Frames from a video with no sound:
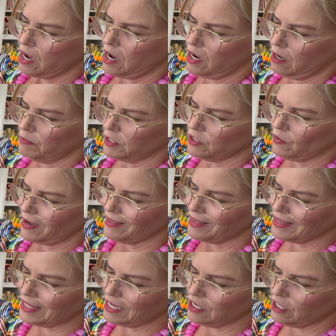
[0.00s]
So I
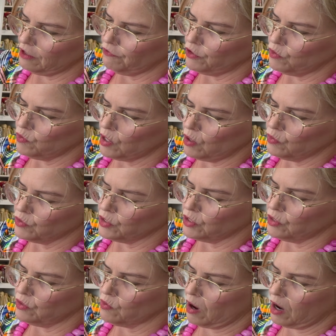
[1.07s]
think if you go
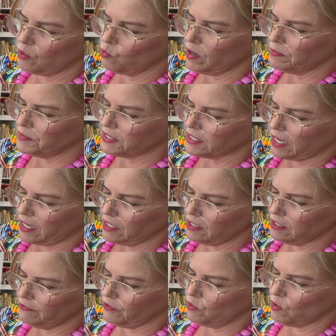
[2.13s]
to our website,
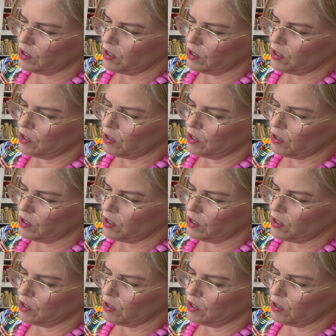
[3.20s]
if you're